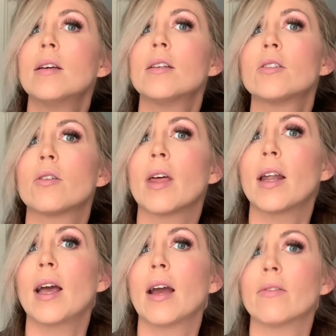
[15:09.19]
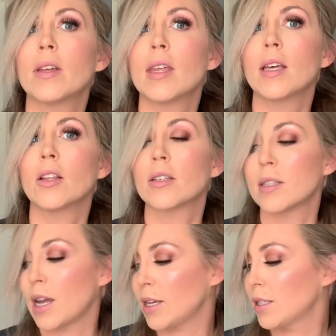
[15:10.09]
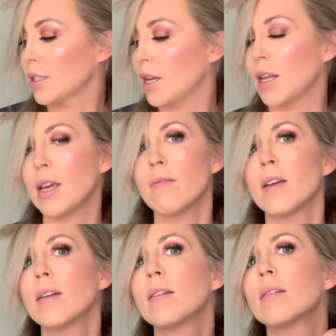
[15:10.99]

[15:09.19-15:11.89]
so that everything looks nice and even.